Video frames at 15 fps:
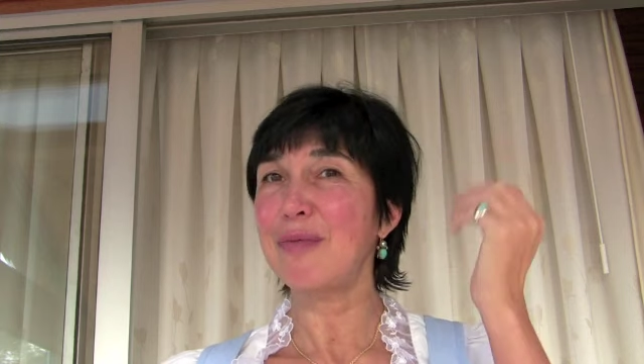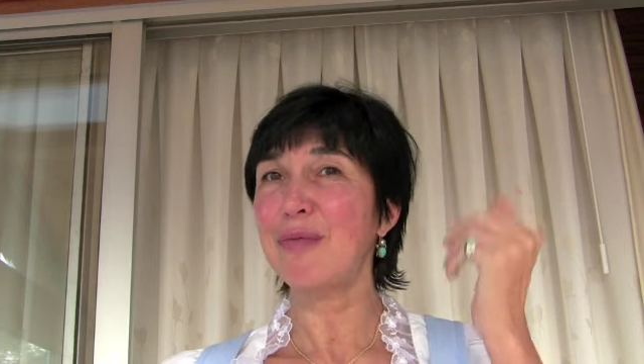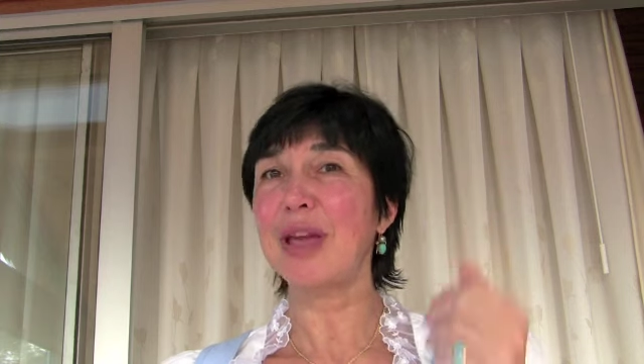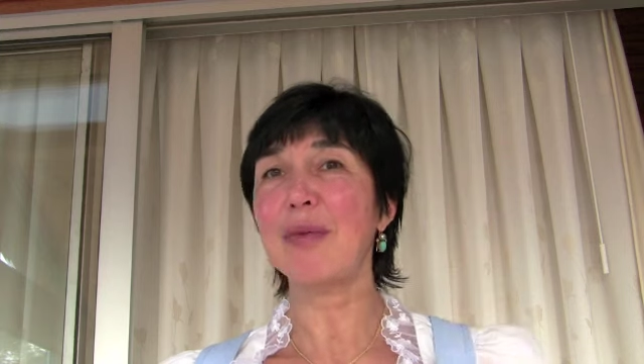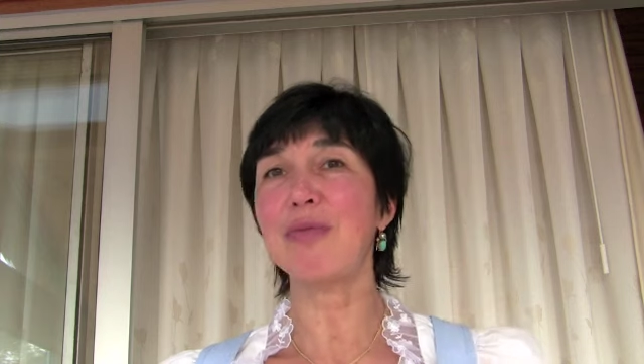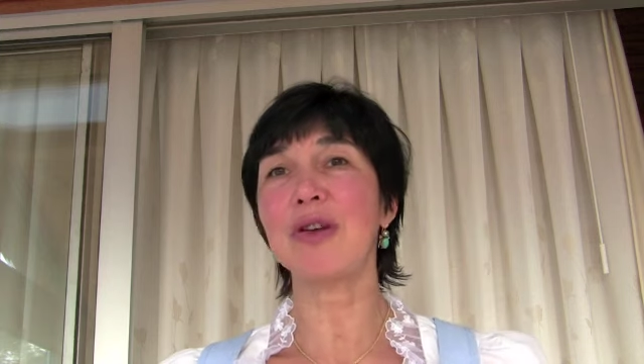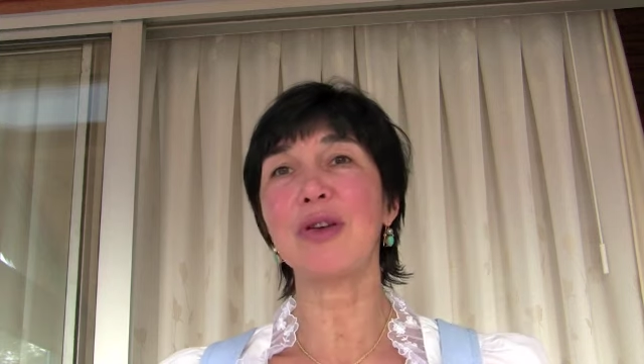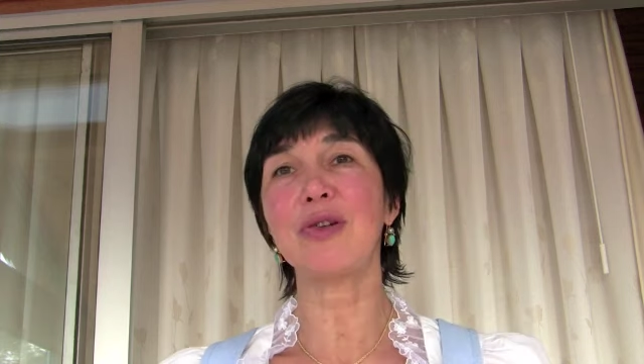
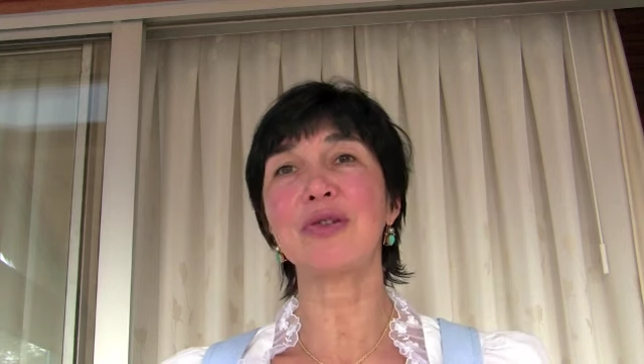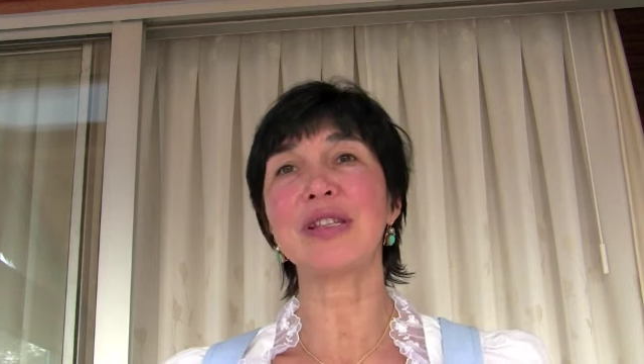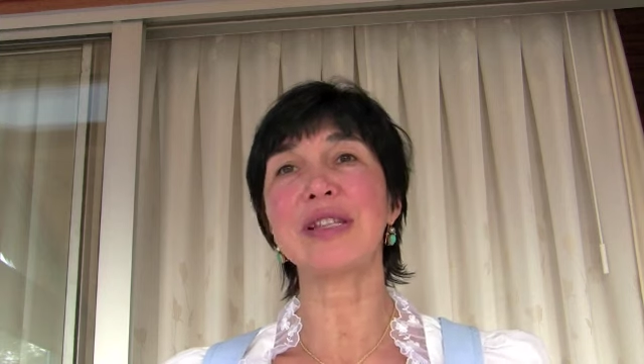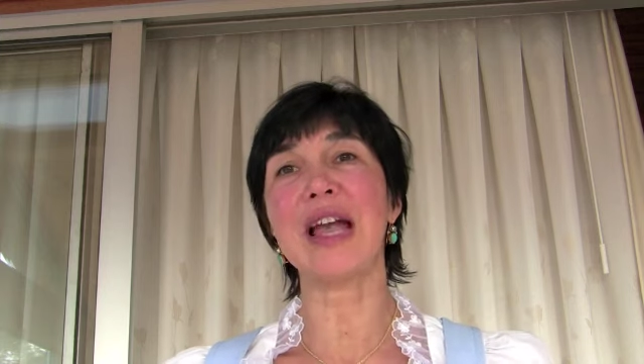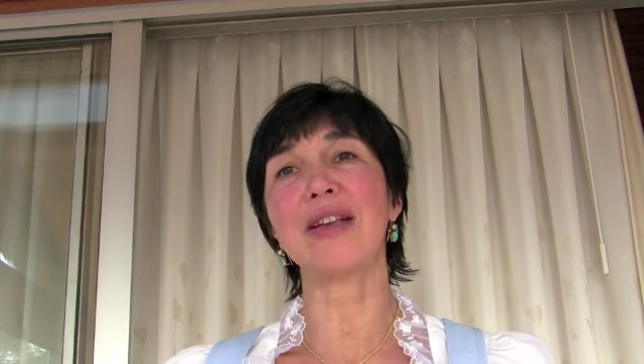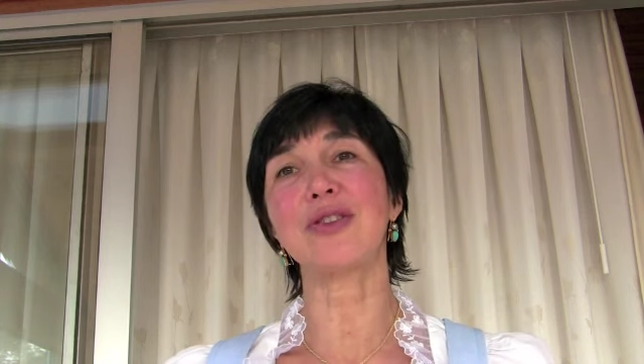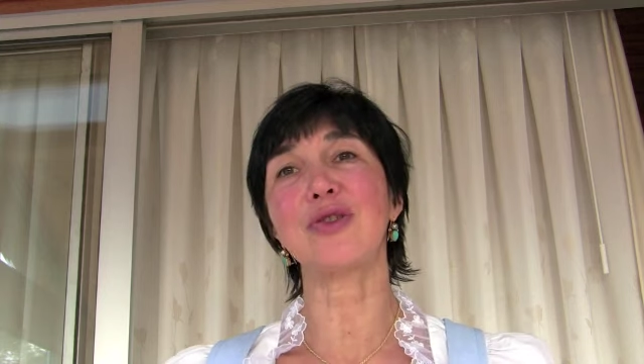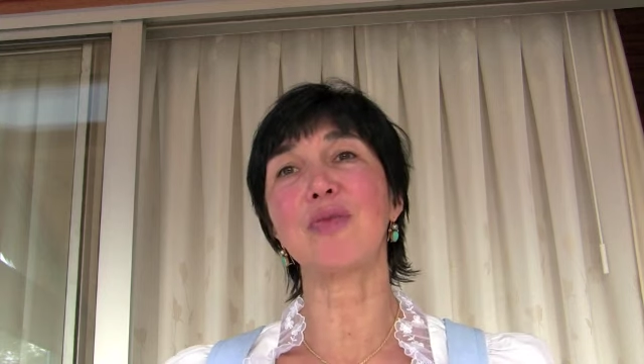Maybe you
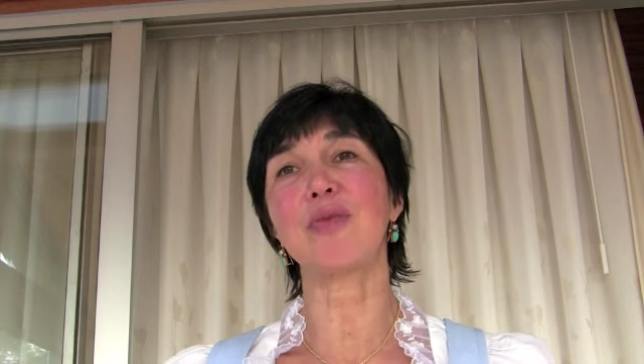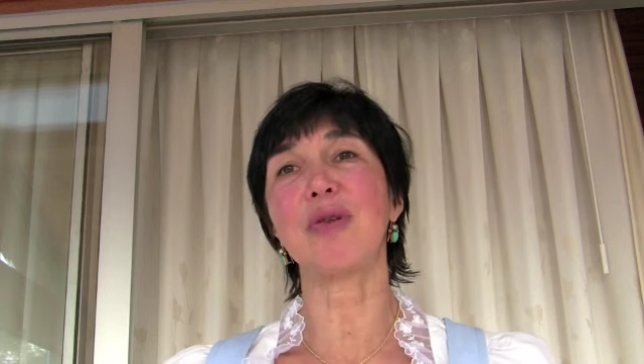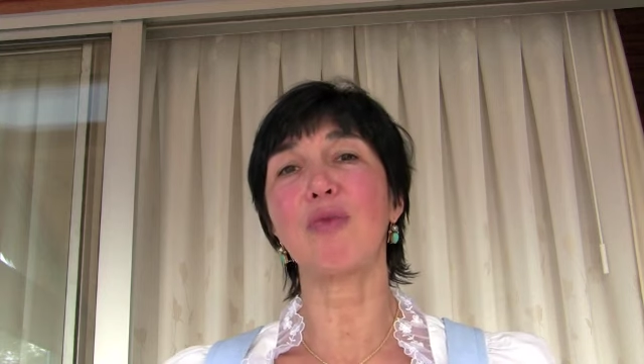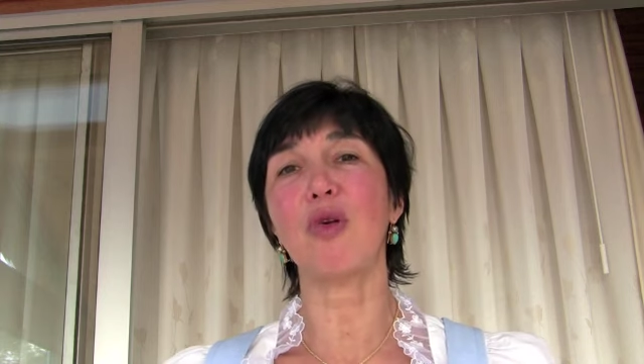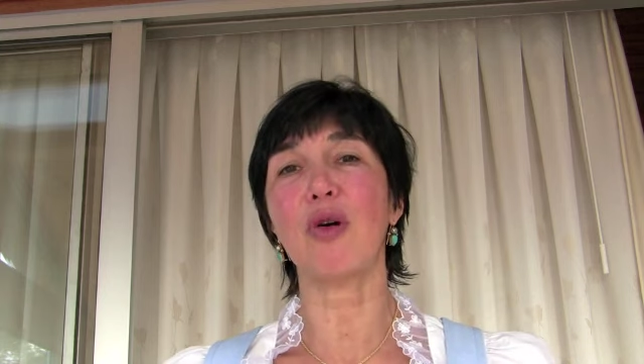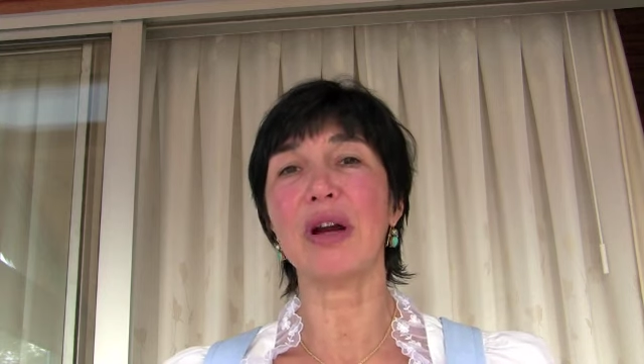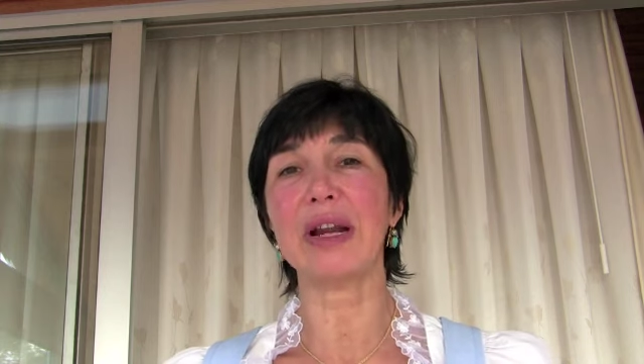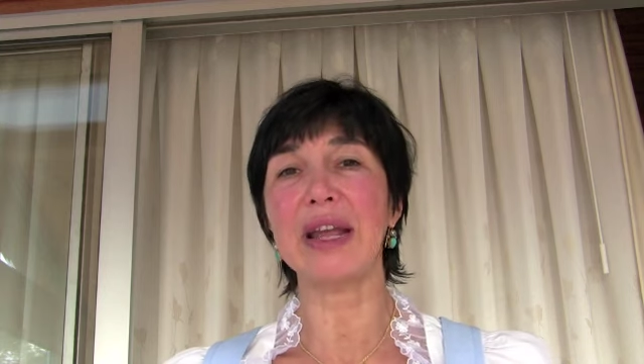start to be
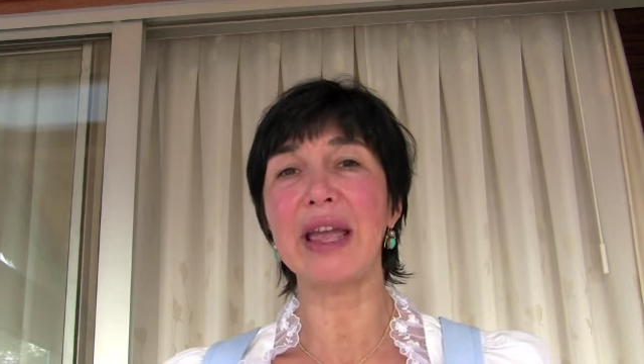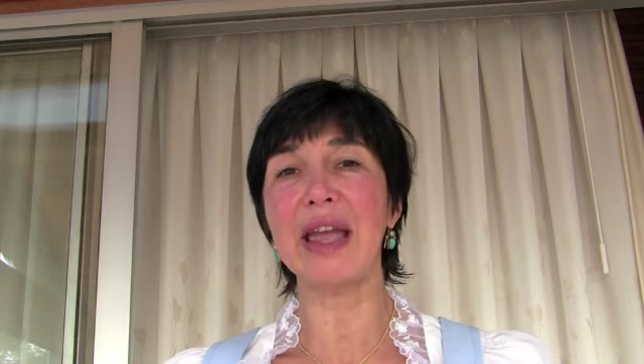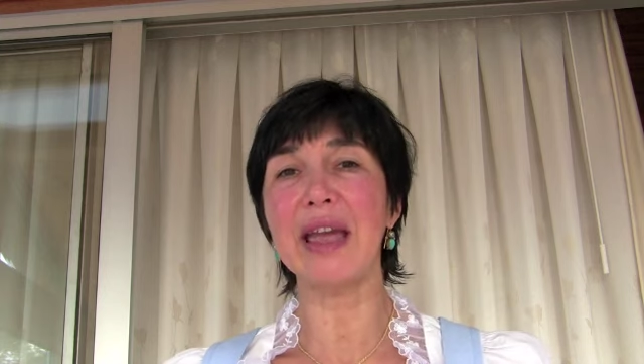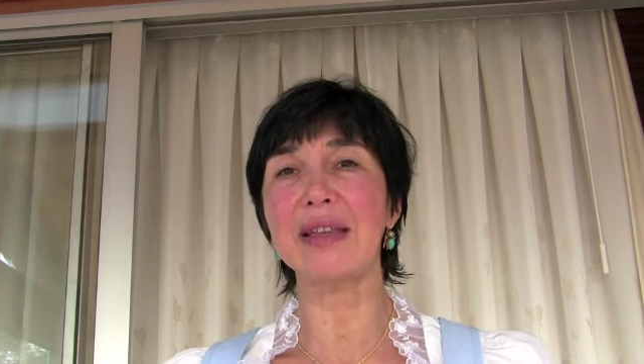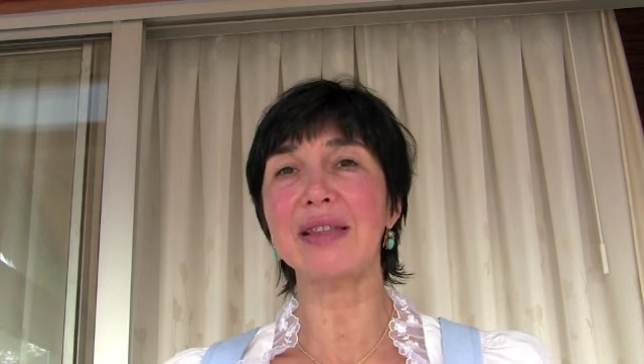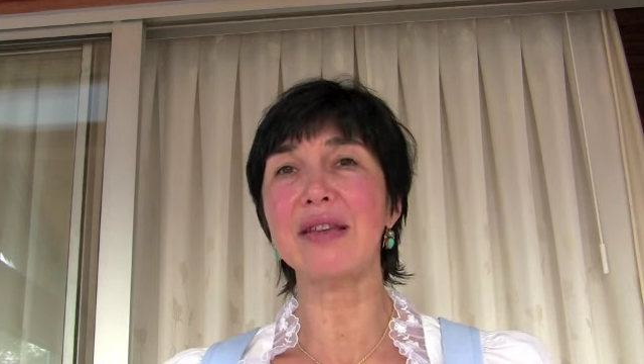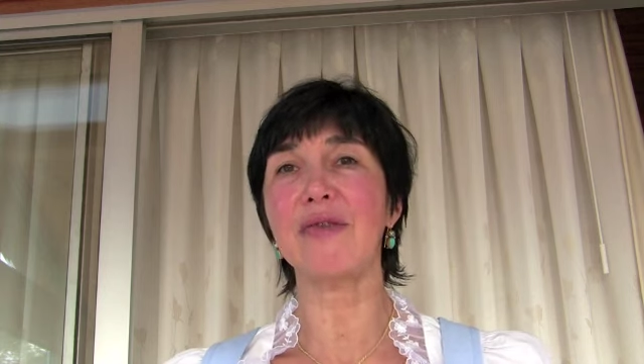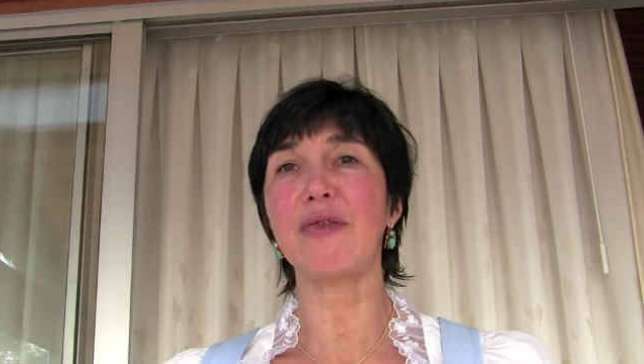more
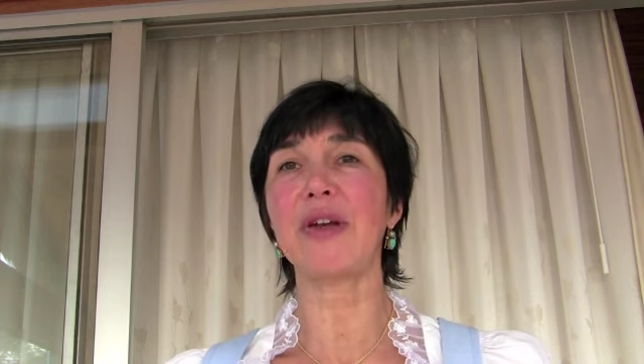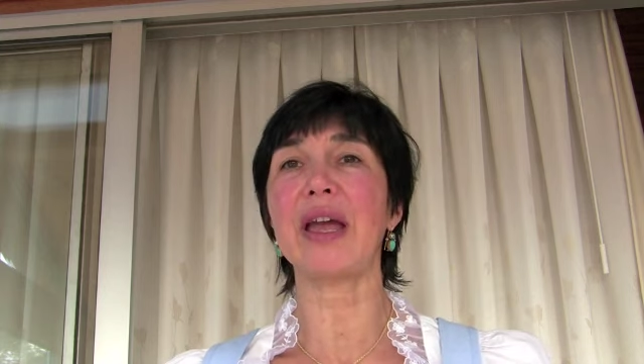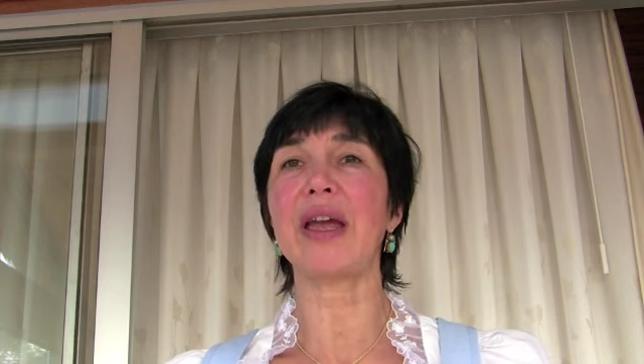creative,